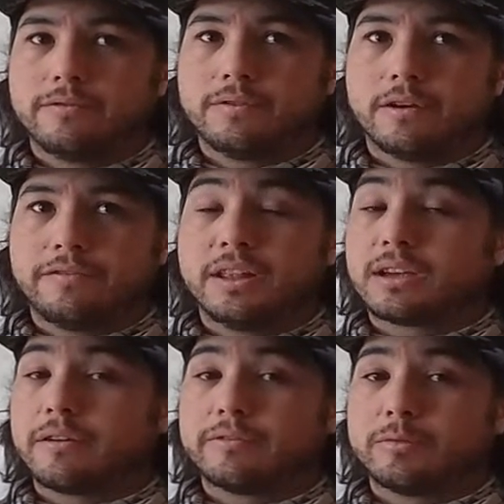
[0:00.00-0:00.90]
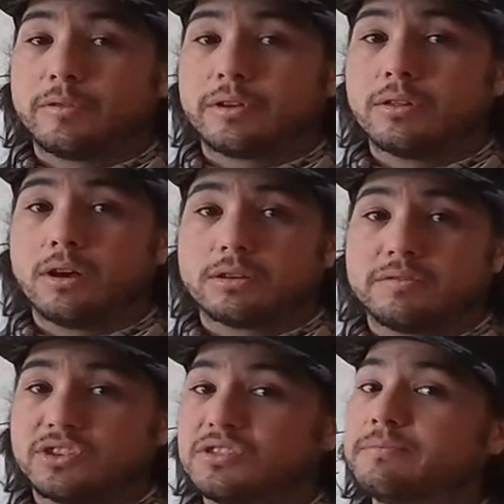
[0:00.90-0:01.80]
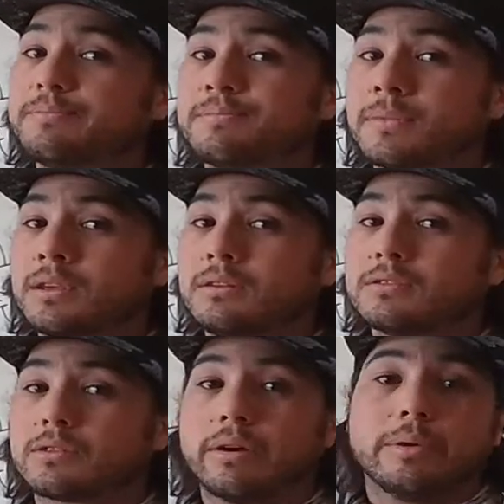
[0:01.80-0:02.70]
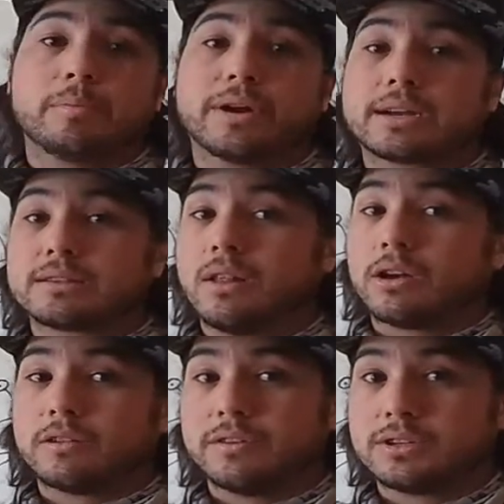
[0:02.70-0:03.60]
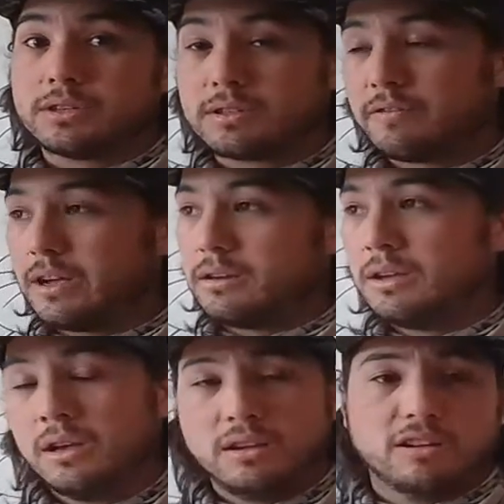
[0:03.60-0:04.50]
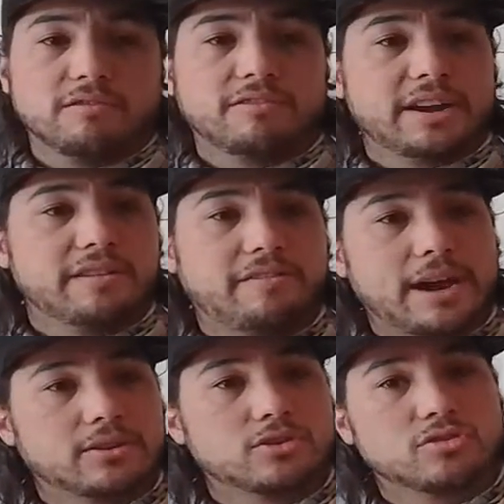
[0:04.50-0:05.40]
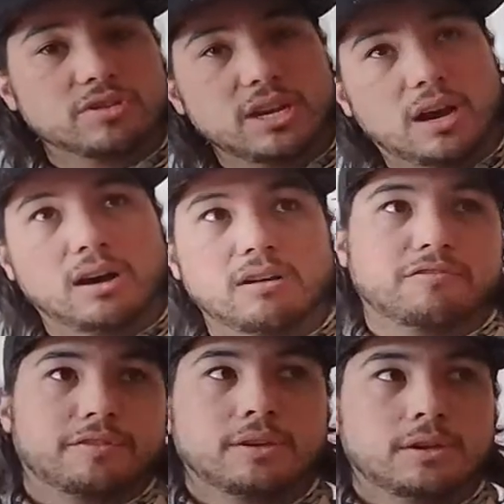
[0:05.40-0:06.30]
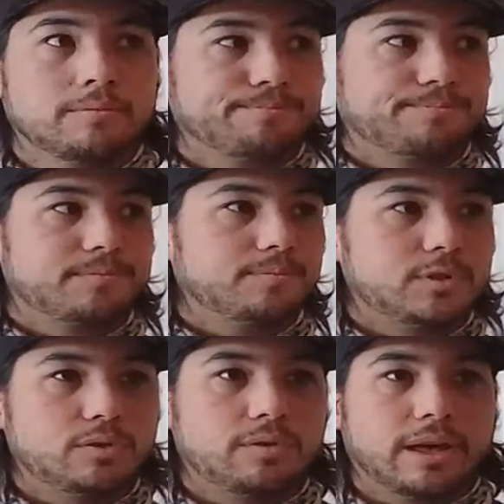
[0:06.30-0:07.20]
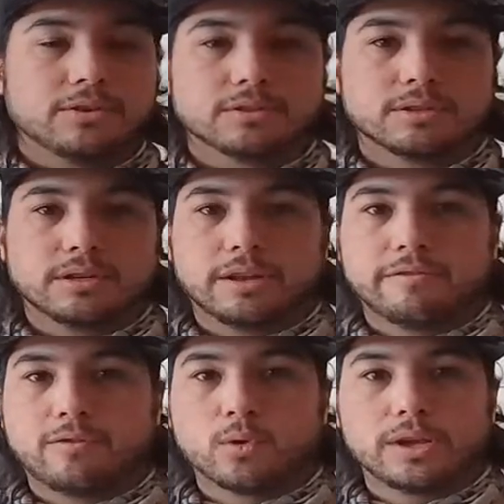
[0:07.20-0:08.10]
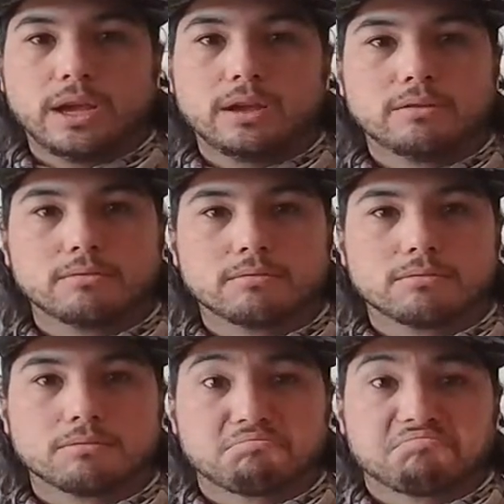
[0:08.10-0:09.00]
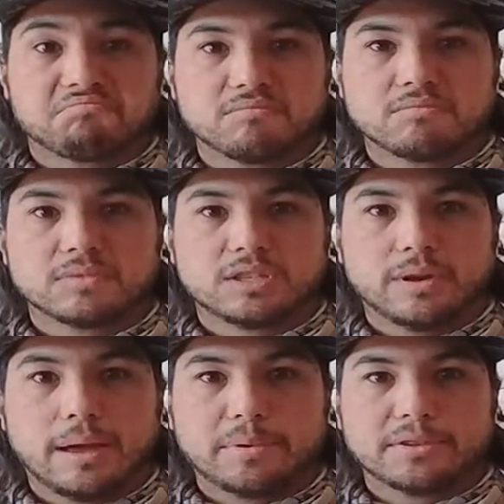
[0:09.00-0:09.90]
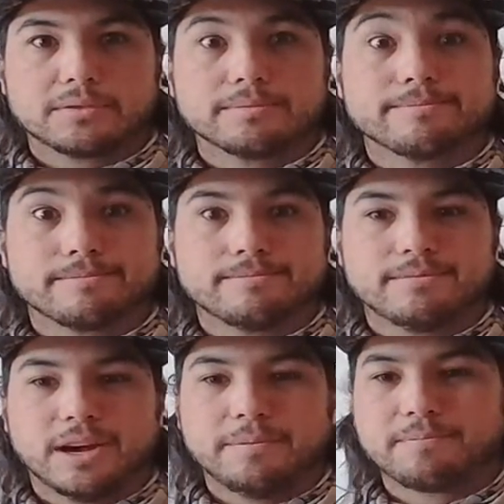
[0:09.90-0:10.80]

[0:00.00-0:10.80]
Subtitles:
are feeling comfortable with your long division. It's a great way to practice long division is to find a factor tree of 2048. See what happens. right?